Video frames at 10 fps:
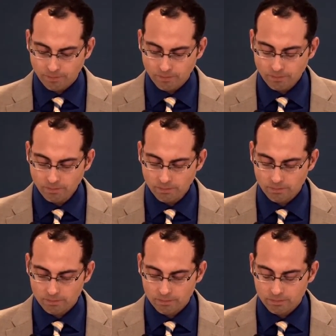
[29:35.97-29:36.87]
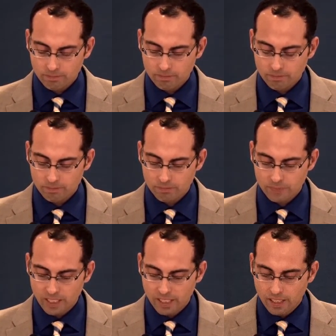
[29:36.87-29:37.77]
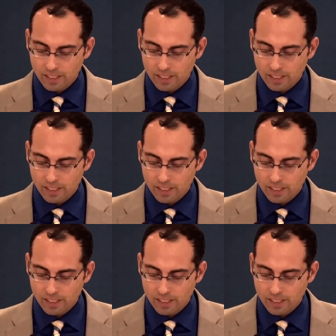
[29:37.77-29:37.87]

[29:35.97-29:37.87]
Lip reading: Nothing is said.